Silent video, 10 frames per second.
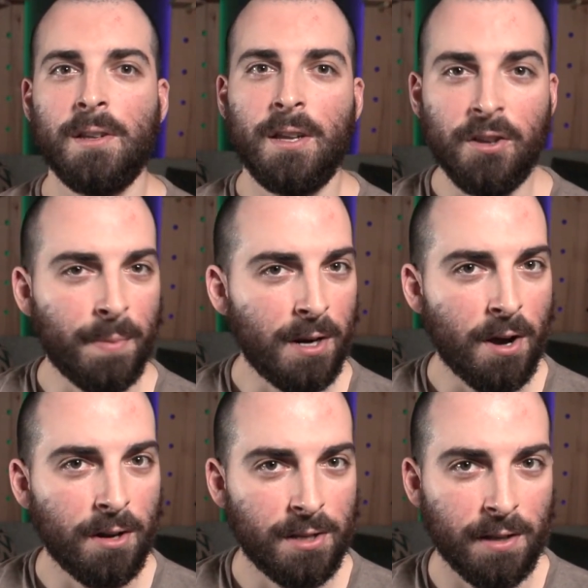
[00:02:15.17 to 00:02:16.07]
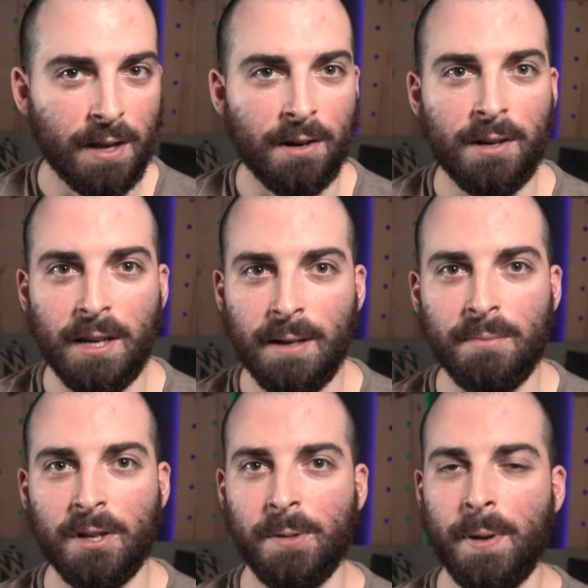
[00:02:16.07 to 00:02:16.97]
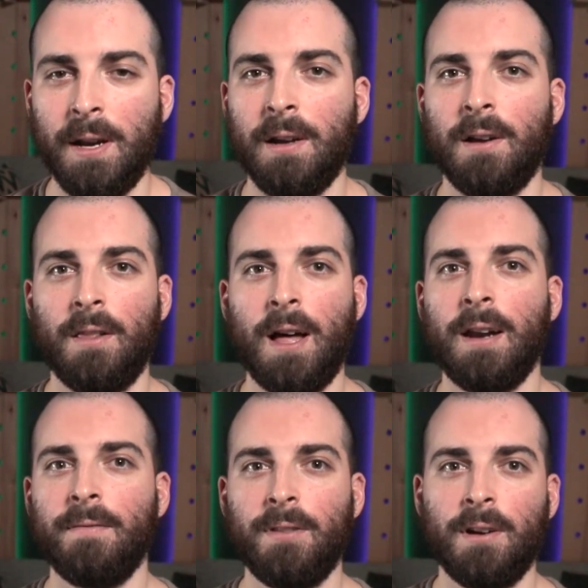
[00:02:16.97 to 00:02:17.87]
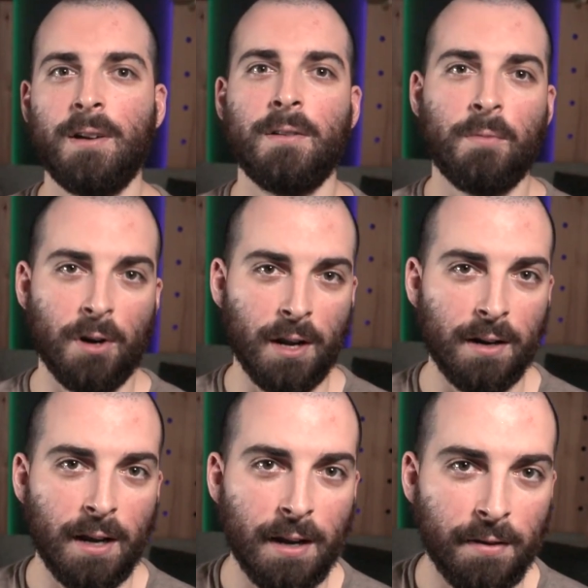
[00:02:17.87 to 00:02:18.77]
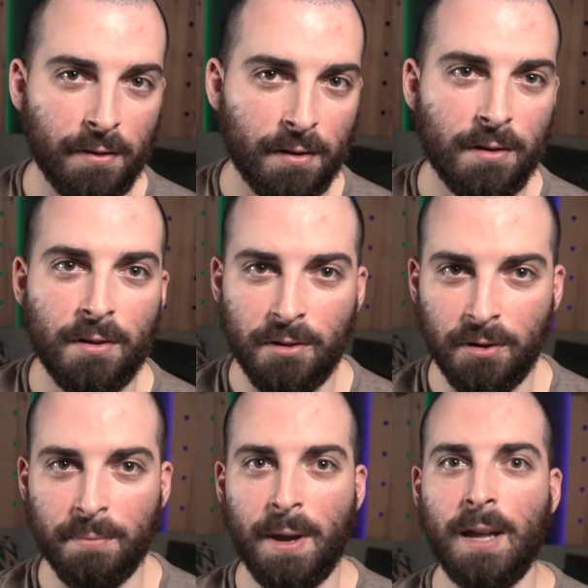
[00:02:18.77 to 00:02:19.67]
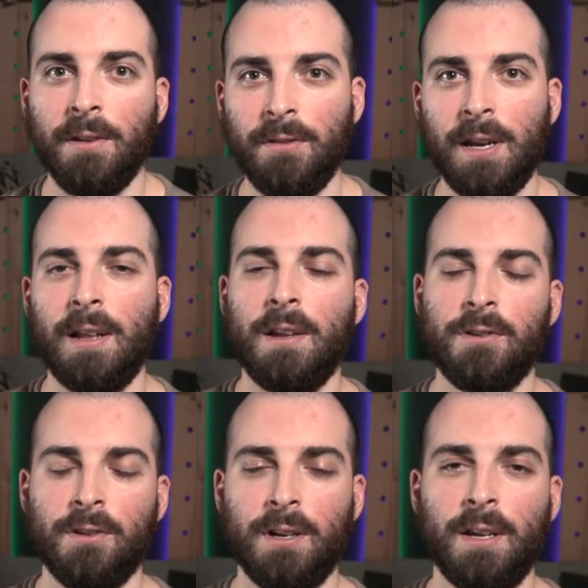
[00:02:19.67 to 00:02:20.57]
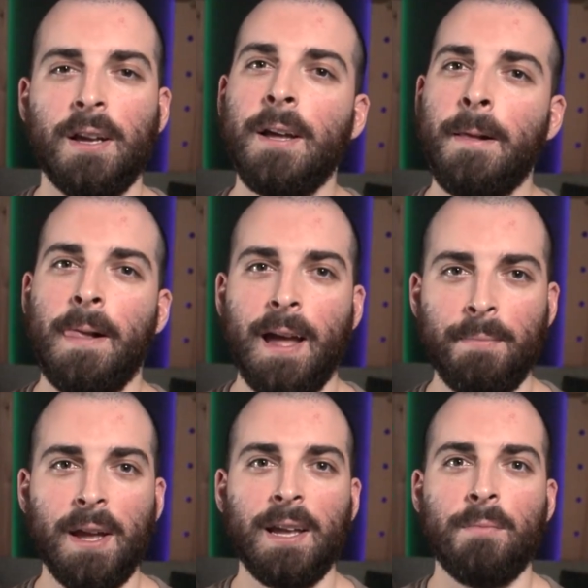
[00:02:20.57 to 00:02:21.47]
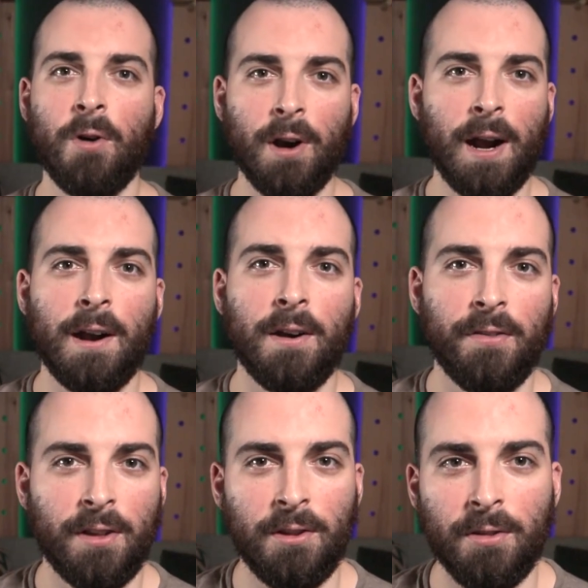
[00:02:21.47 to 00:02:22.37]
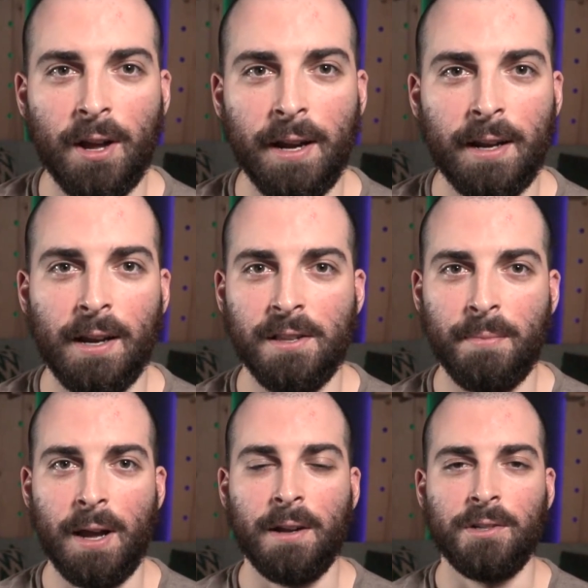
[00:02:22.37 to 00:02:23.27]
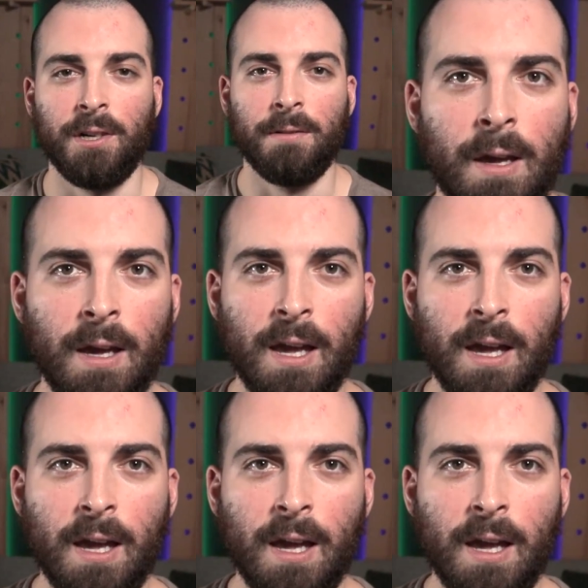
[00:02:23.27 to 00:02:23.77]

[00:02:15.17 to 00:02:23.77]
you've been noticing that your teams are spending a lot of their working days doing manual data entry and making more errors than you'd like as a manager.